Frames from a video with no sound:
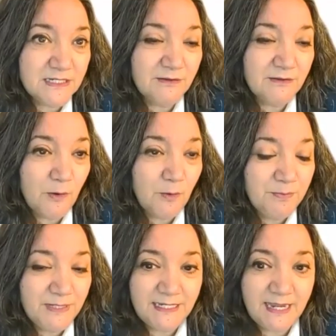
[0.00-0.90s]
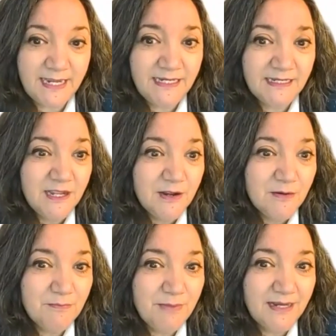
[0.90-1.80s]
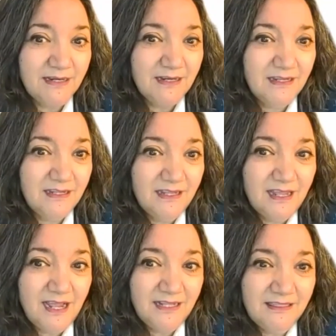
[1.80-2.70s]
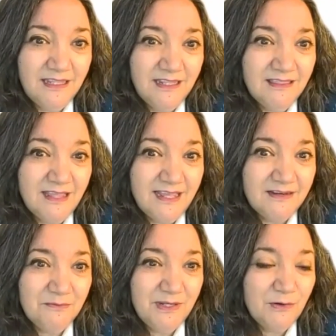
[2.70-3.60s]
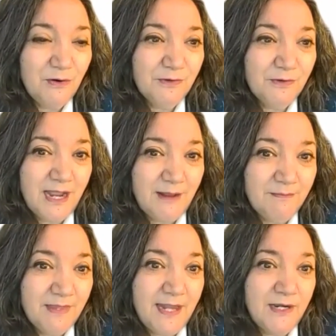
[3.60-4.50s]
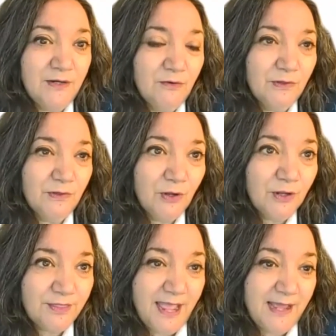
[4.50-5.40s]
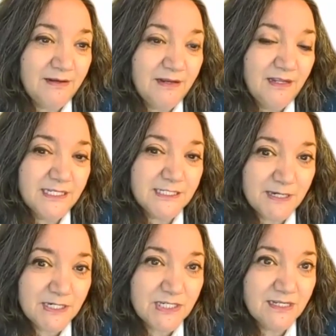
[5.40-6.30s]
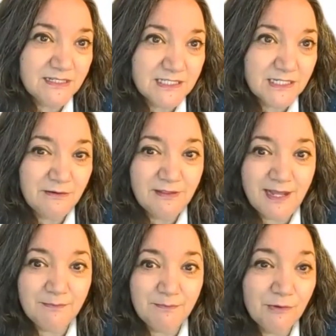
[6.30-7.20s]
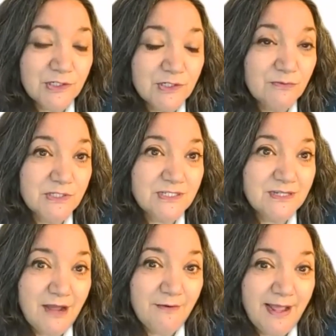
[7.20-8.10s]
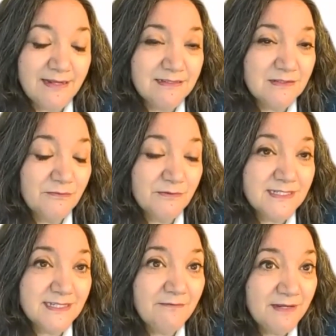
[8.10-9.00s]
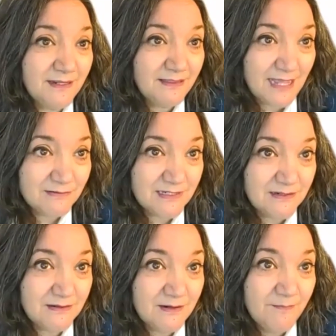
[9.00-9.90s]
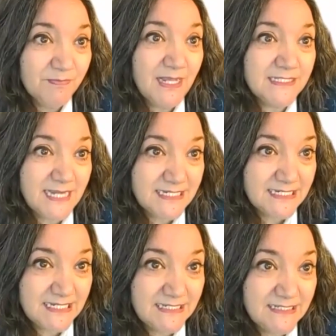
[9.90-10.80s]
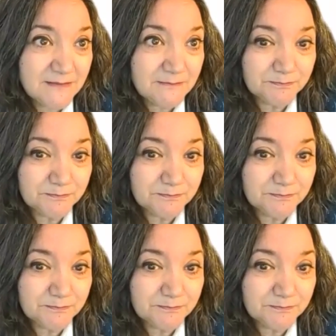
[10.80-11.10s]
on the opening night, but I think that we could overcome that and overlook that, especially considering that Portugal, which now has over 70,000 attendees,